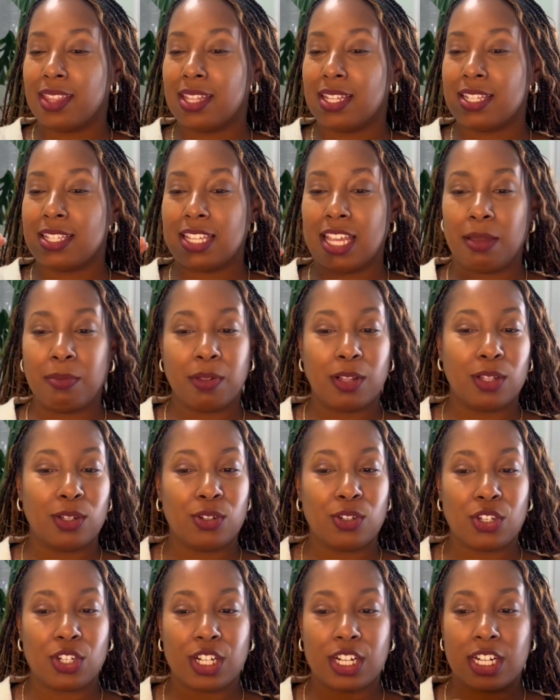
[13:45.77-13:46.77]
Same
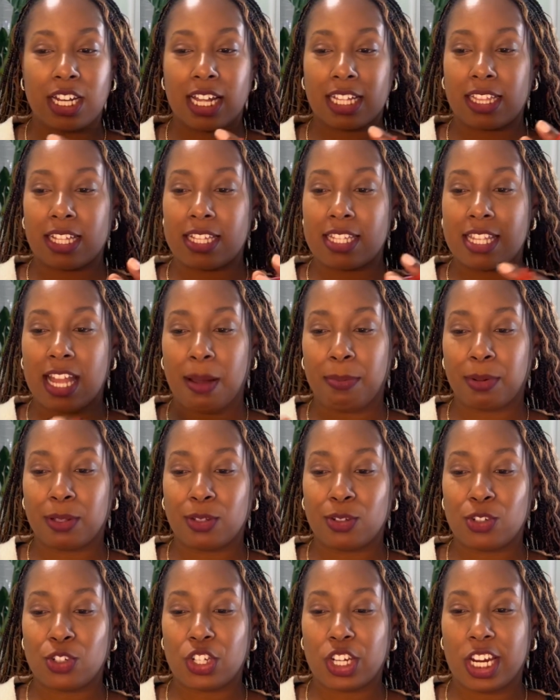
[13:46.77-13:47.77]
closure, like the snap
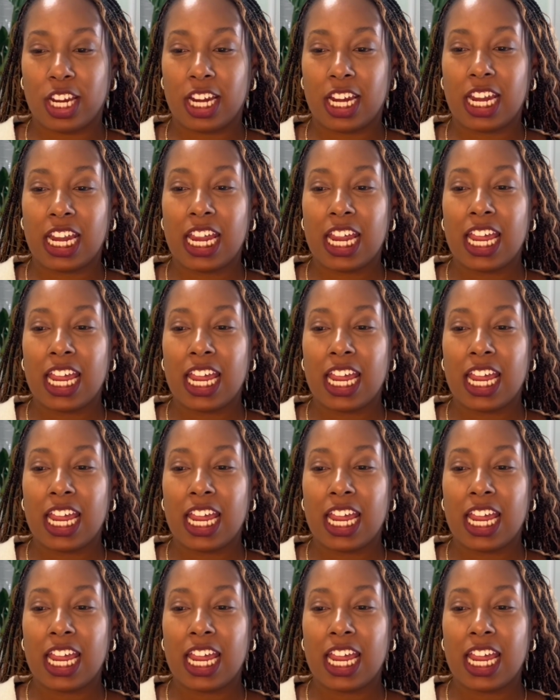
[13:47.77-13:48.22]
closure.